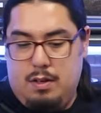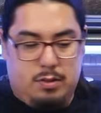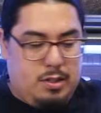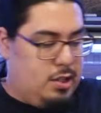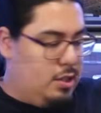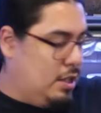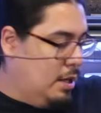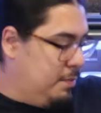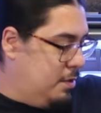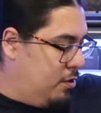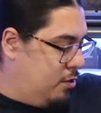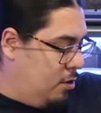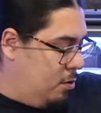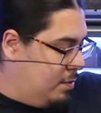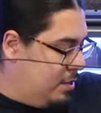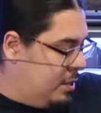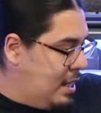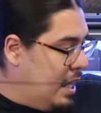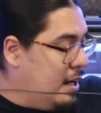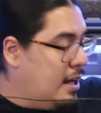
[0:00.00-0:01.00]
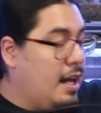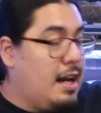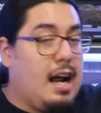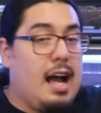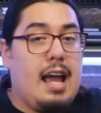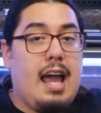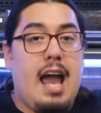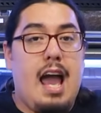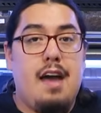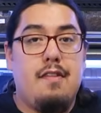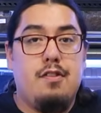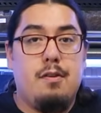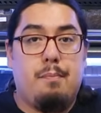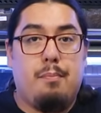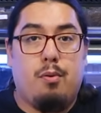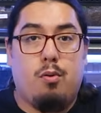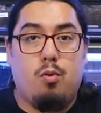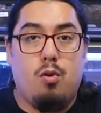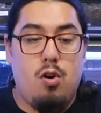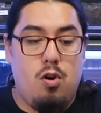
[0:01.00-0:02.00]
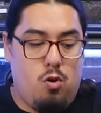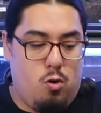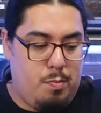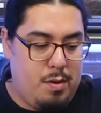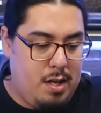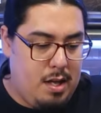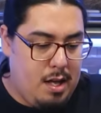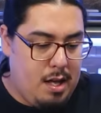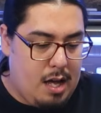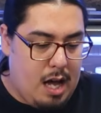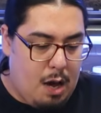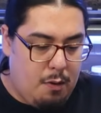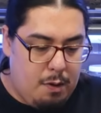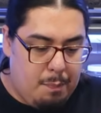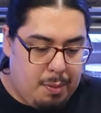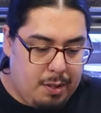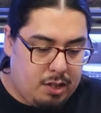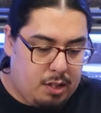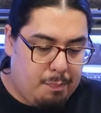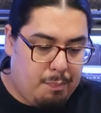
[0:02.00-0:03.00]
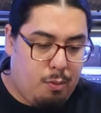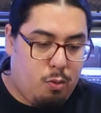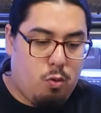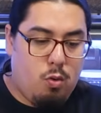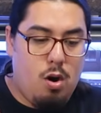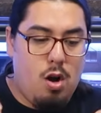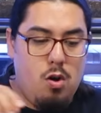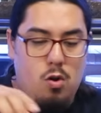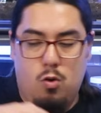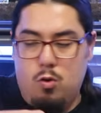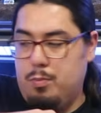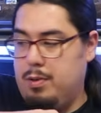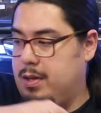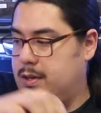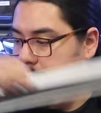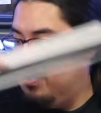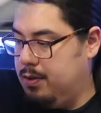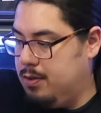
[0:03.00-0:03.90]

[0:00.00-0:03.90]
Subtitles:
I was to set up the thermostat, and I had the probe. I would put the probe,